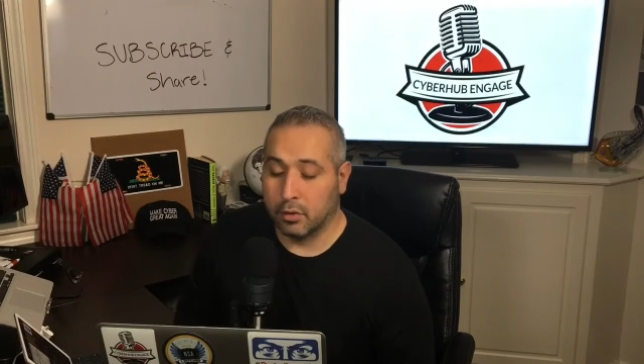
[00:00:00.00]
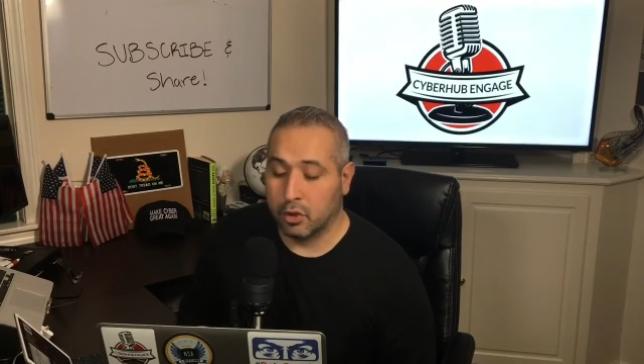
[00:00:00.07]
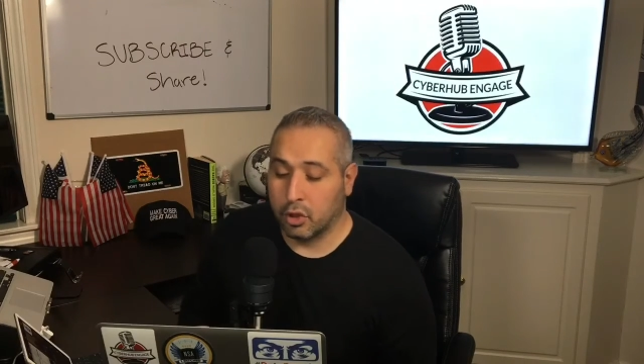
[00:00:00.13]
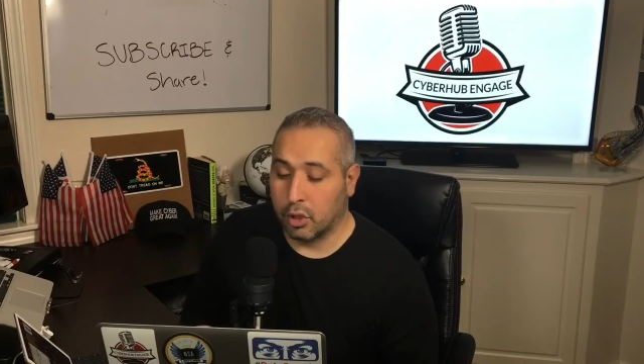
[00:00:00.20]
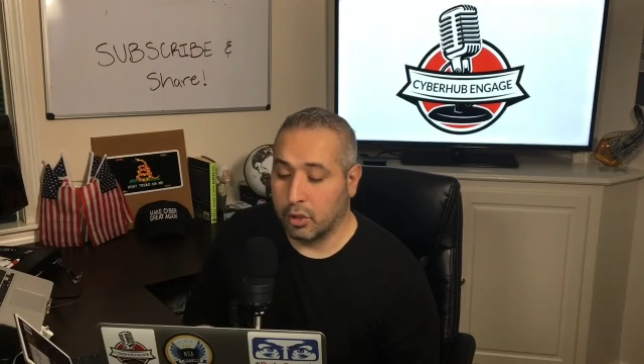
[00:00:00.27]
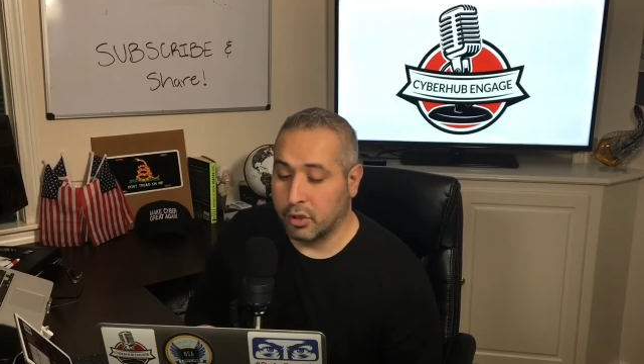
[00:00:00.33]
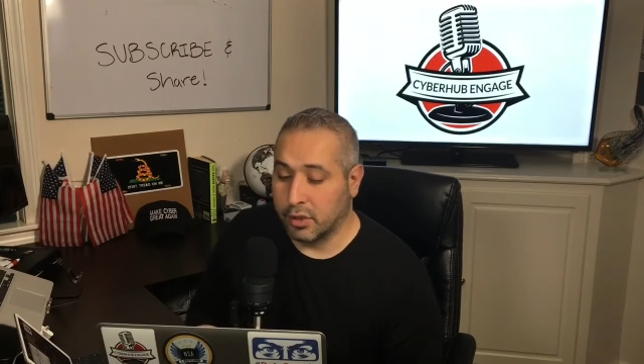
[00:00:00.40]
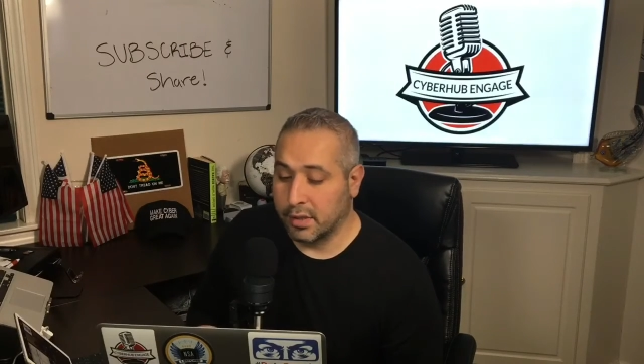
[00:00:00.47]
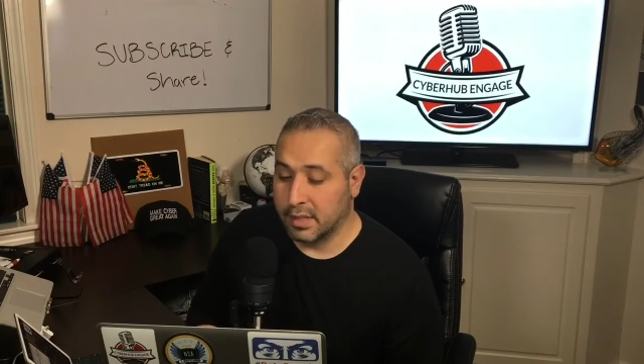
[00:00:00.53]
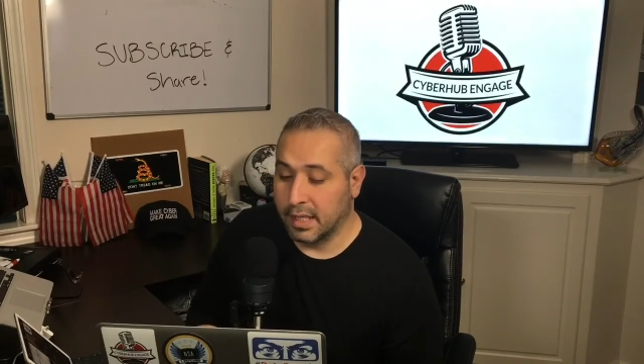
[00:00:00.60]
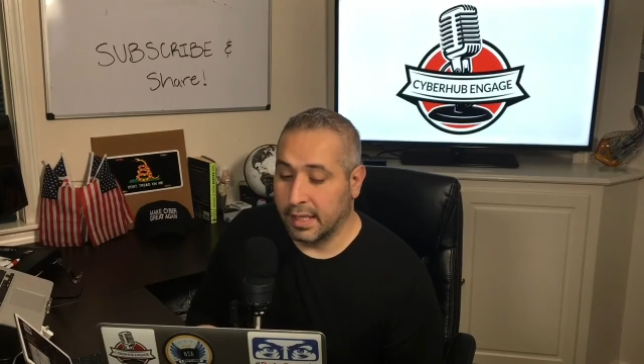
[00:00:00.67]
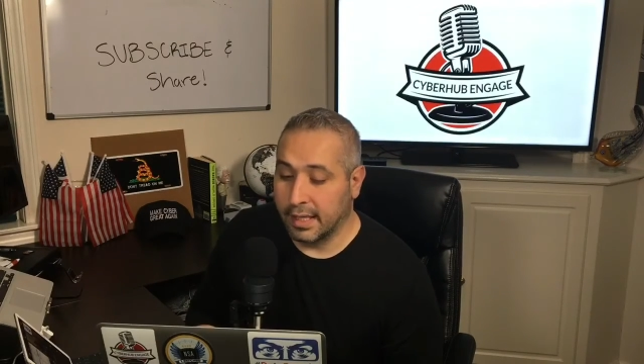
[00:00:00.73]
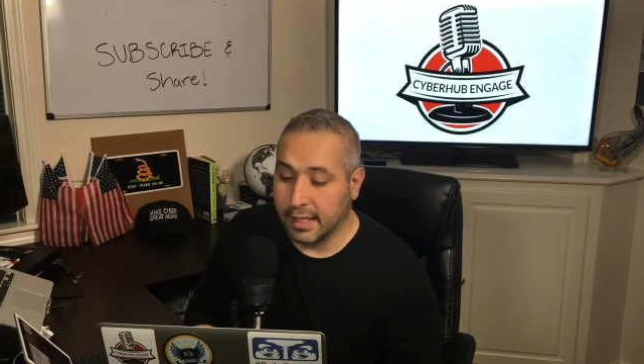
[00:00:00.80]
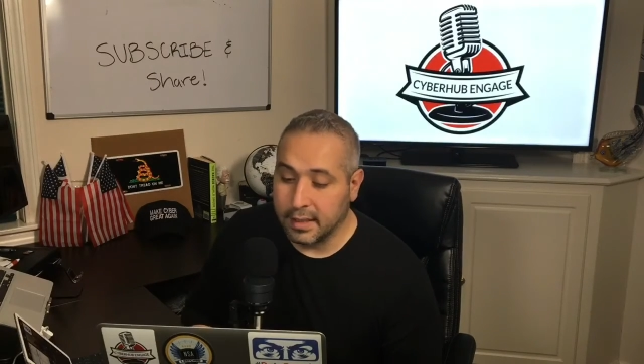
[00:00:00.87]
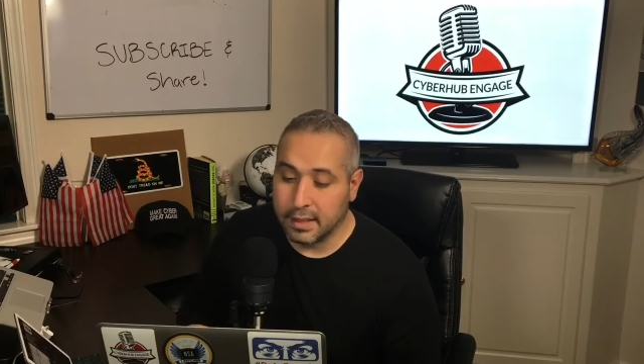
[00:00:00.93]
charges
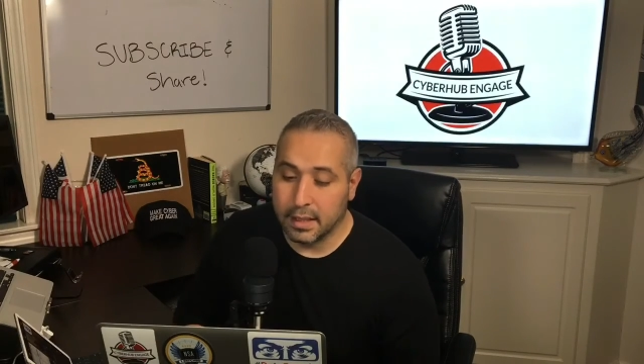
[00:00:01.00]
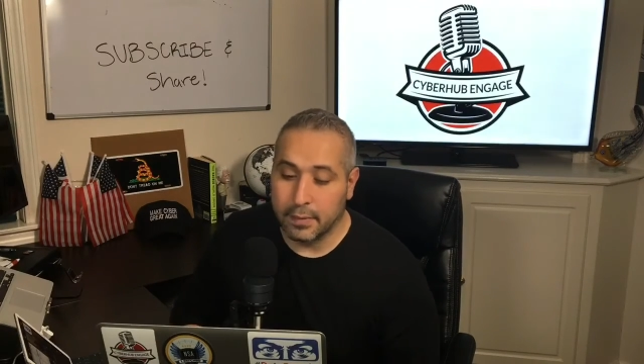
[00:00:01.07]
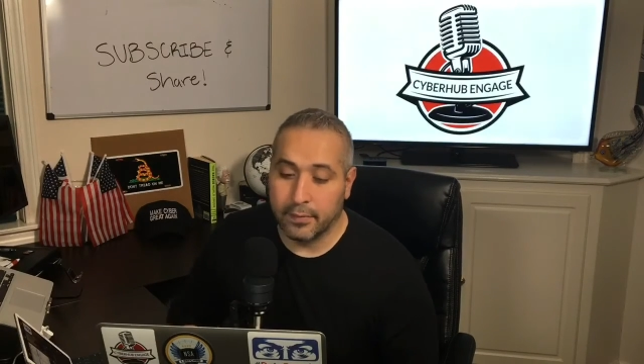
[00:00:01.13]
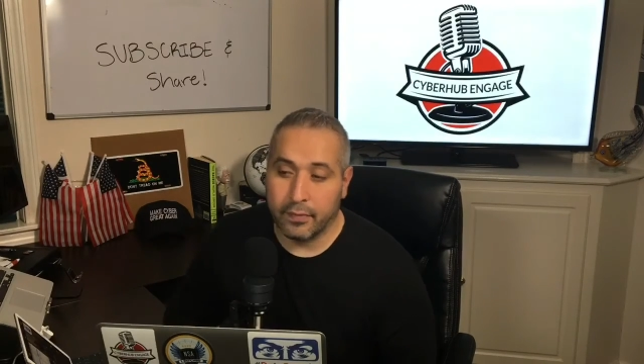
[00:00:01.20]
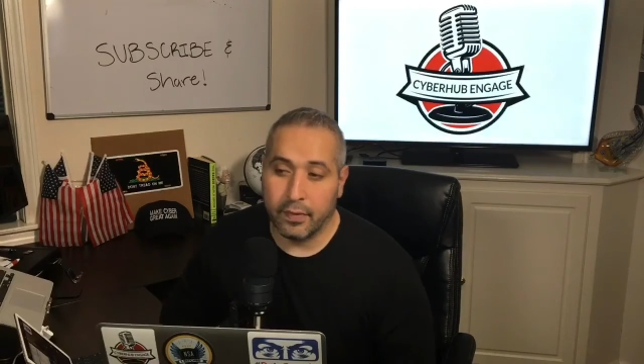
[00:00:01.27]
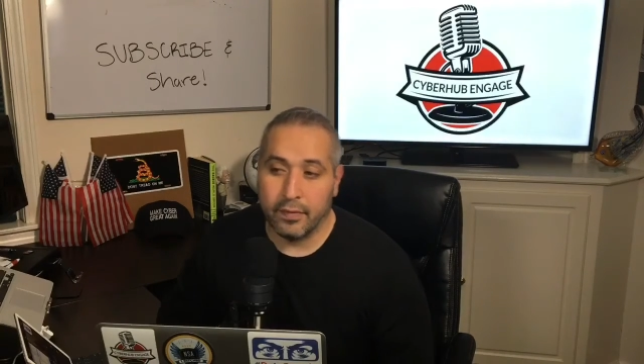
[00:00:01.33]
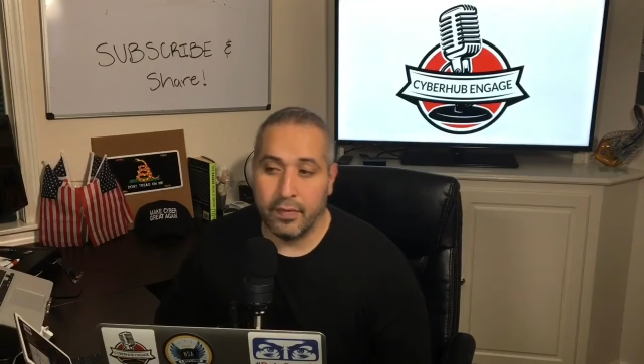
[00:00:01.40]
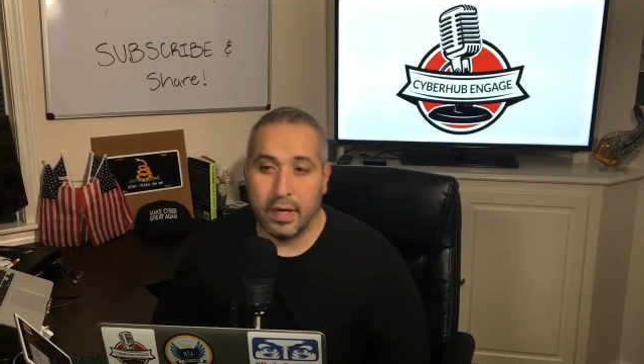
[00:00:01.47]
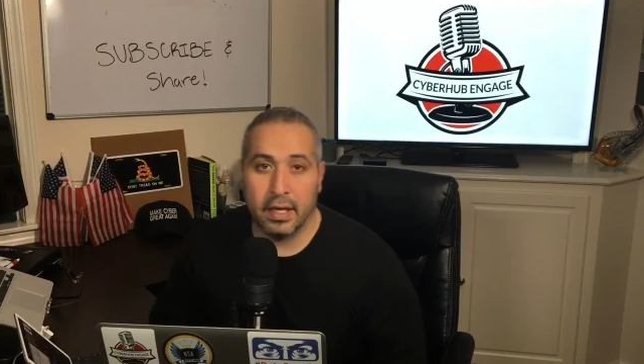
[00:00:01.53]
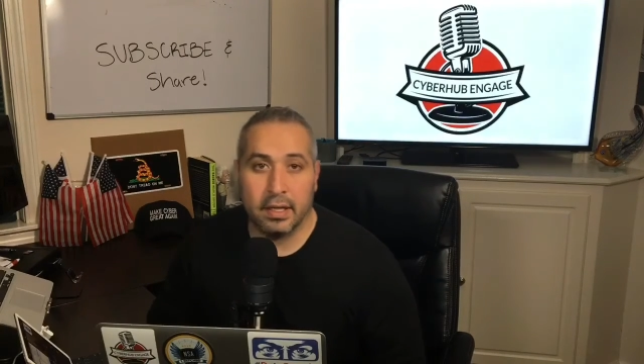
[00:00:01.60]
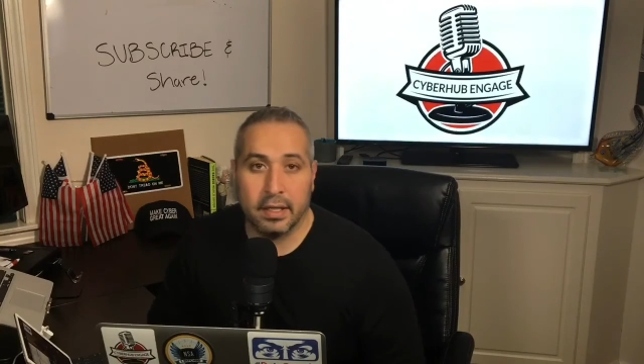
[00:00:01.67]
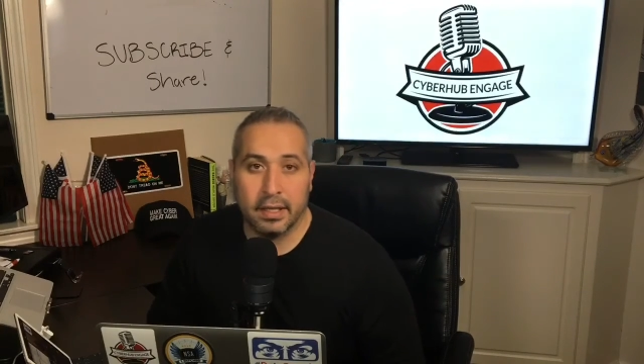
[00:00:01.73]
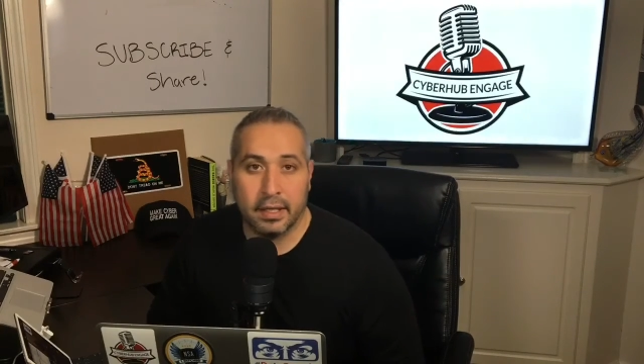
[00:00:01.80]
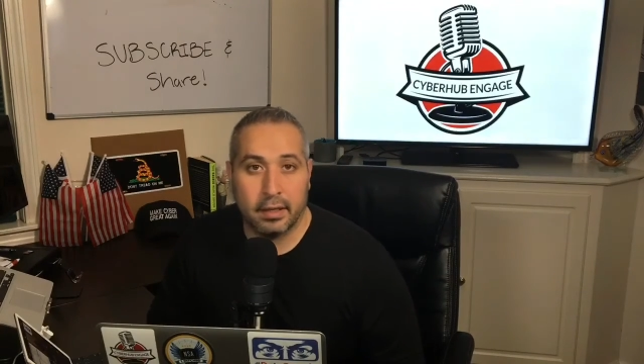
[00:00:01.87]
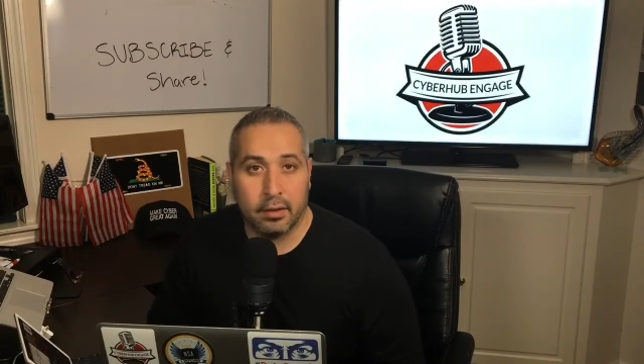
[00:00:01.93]
against them for violating